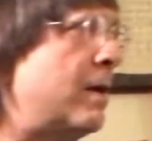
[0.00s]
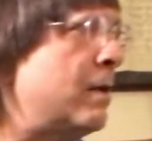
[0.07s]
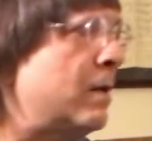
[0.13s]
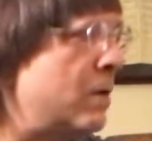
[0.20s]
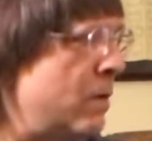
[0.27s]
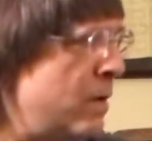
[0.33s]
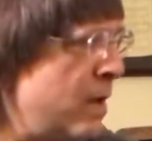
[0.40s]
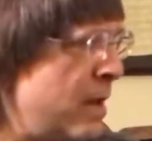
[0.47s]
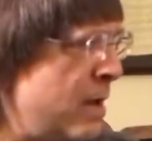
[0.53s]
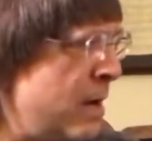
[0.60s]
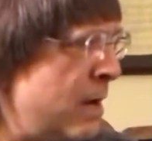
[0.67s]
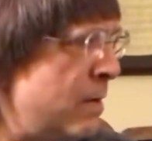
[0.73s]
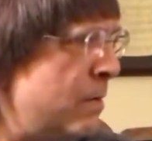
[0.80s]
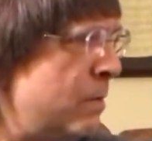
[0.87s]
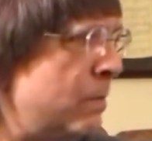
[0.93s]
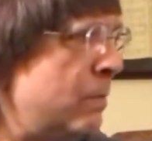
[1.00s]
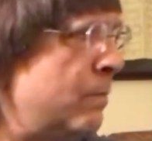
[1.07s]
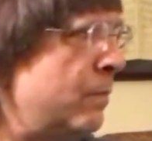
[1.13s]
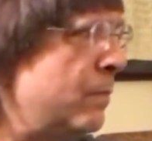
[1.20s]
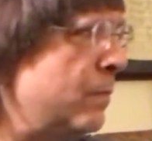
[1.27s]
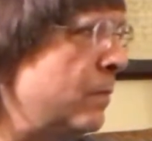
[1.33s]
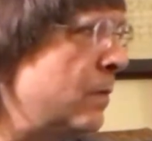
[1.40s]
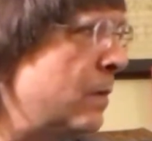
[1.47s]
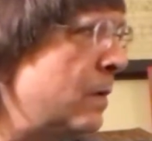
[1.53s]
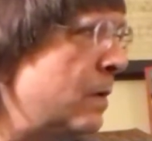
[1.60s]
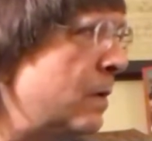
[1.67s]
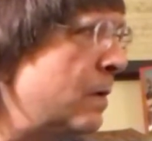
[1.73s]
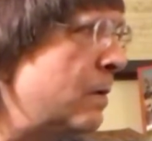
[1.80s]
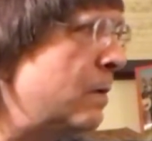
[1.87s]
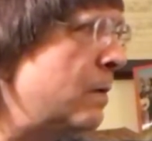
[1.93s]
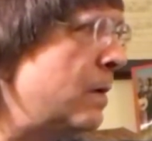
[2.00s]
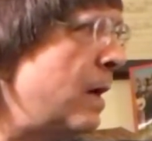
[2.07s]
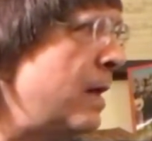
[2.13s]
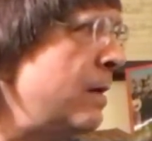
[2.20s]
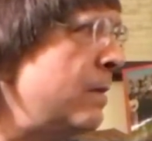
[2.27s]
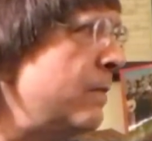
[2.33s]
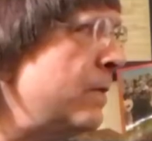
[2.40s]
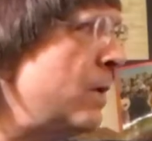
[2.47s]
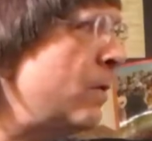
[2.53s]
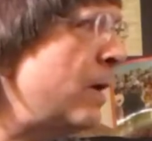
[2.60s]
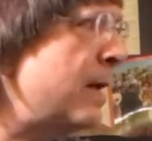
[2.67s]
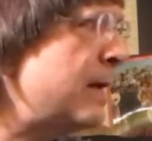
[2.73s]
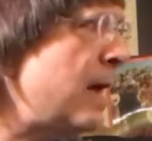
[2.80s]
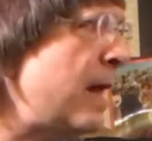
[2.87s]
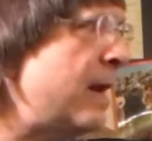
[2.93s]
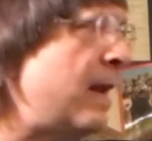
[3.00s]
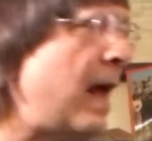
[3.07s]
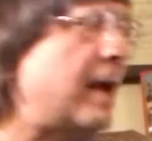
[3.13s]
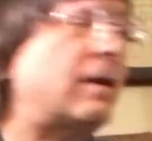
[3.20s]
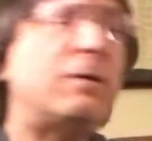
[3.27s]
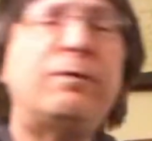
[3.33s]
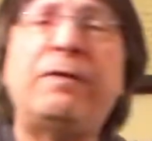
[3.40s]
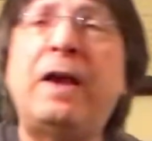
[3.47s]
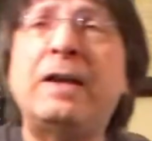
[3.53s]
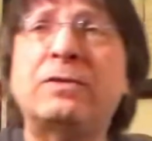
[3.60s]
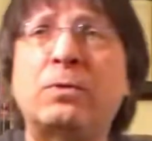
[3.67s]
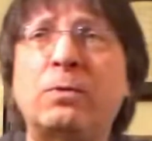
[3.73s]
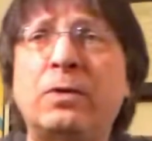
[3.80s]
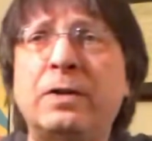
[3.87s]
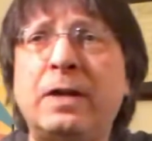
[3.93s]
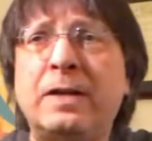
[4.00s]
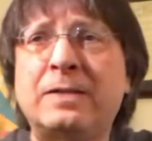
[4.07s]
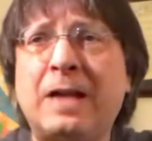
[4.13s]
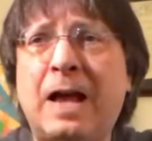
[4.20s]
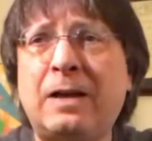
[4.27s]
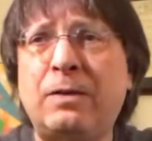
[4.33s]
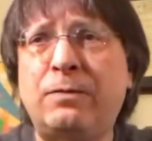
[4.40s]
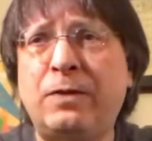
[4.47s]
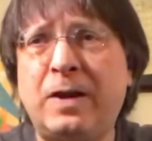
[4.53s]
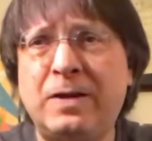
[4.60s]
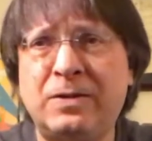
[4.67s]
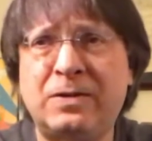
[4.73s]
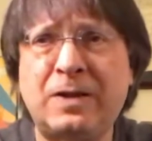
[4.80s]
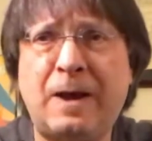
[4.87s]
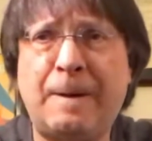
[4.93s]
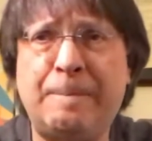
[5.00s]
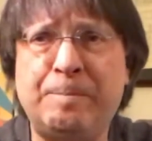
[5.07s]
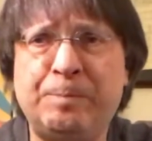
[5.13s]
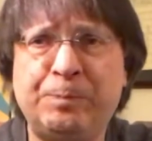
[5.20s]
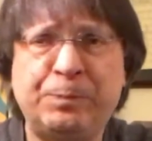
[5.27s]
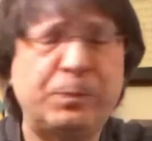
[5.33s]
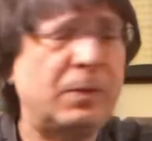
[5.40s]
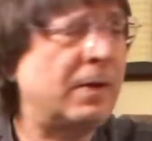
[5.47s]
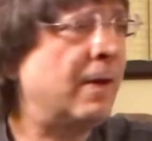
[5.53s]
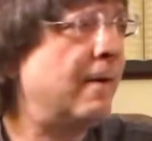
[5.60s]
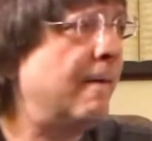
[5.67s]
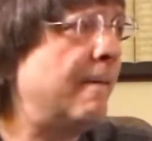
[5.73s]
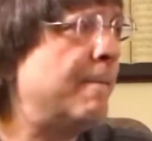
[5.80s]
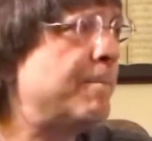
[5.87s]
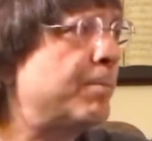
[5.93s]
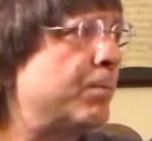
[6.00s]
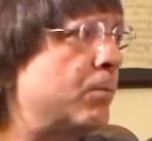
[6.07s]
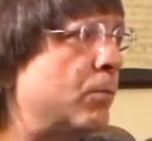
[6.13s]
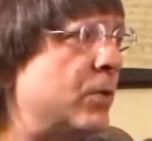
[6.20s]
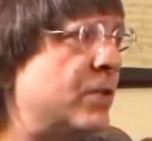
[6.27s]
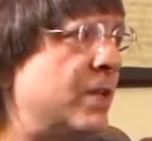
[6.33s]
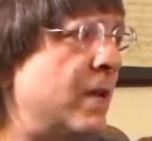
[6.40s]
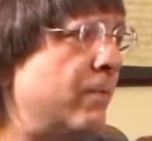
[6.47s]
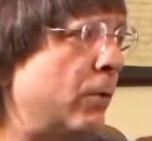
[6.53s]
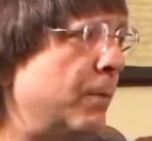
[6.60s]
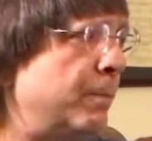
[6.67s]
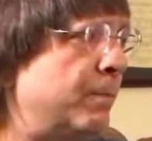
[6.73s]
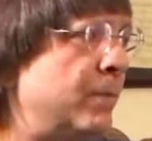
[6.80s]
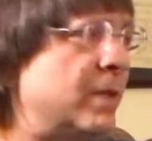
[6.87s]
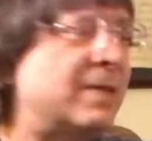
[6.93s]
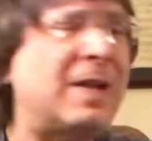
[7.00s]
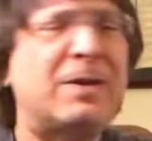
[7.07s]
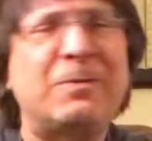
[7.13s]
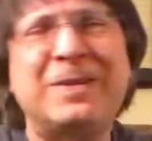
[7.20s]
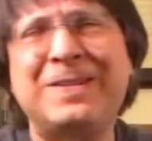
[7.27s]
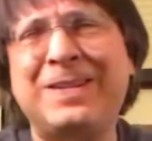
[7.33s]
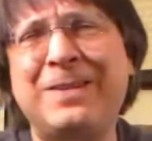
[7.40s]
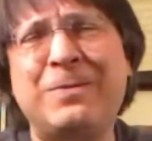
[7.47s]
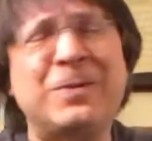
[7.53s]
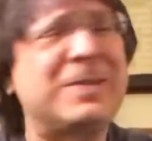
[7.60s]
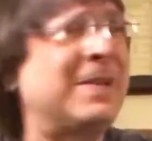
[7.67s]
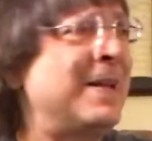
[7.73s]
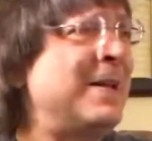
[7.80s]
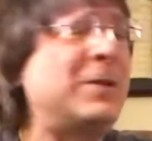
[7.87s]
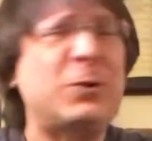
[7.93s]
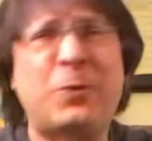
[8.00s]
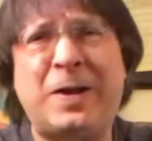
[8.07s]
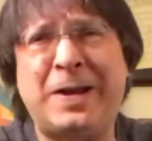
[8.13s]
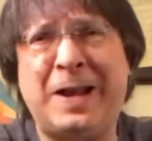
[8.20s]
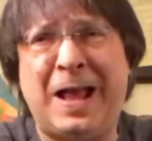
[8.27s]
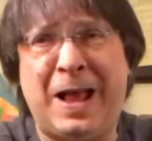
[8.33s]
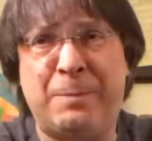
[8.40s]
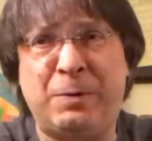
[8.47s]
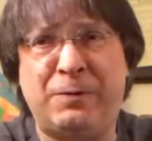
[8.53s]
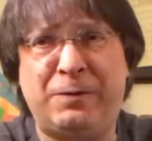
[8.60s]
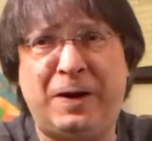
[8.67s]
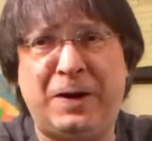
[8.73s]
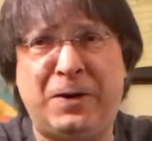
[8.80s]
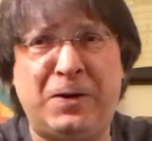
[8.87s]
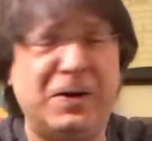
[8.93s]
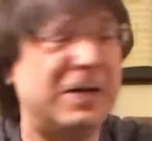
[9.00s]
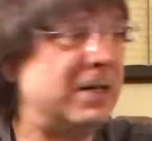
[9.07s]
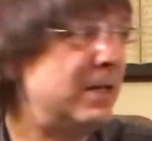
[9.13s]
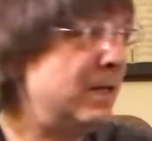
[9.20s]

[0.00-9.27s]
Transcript: I don't know a uh, I don't even know what I got. An AccuPhase, a really nice AccuPhase uh, receiver. It's not a receiver, it's an integrated amplifier.